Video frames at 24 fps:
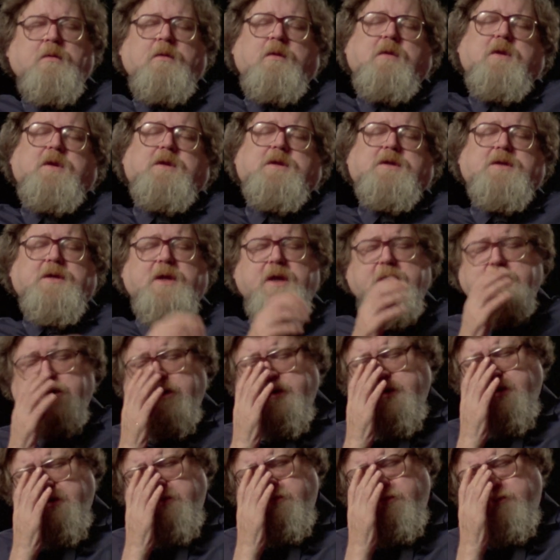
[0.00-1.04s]
Well, in a
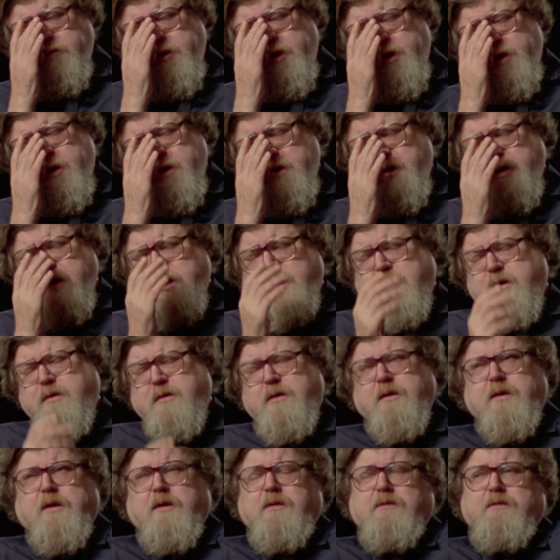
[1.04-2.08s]
sense, we
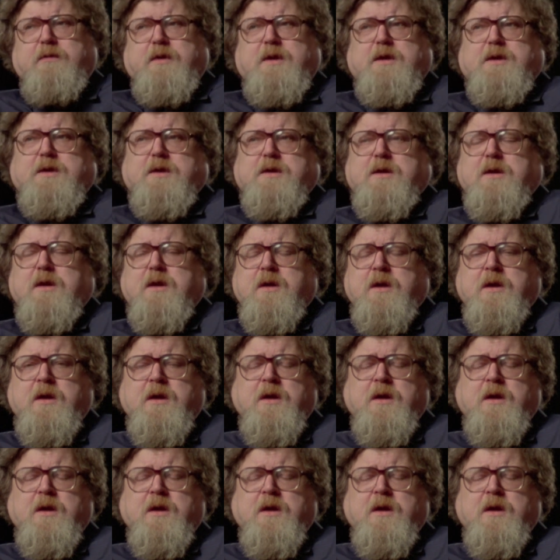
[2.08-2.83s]
are, all of us,